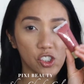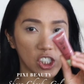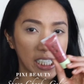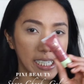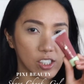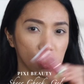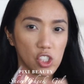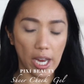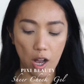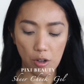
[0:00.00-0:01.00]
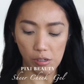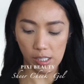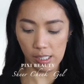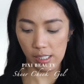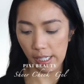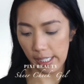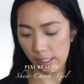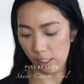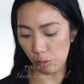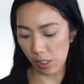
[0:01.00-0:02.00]
Cheek Gel, and
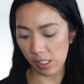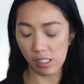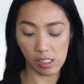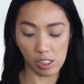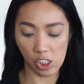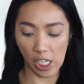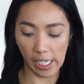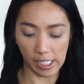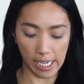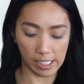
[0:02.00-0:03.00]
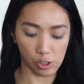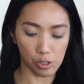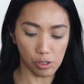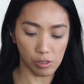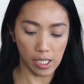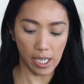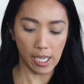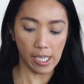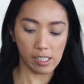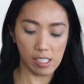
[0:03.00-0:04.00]
this one is in the shade Natural.
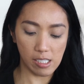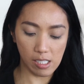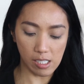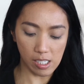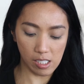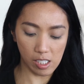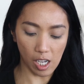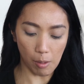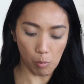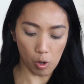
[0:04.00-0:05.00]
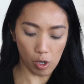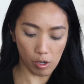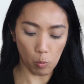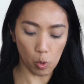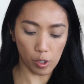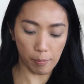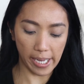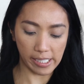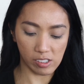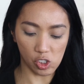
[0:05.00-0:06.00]
This has got more
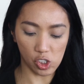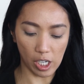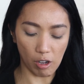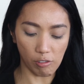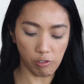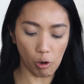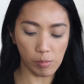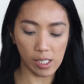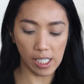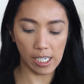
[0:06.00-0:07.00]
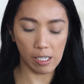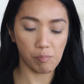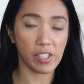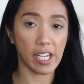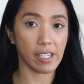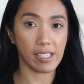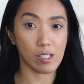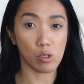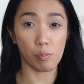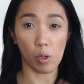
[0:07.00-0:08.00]
water-based gel formula that is
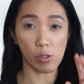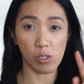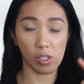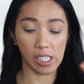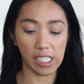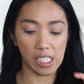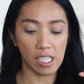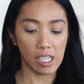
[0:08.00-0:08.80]
supposedly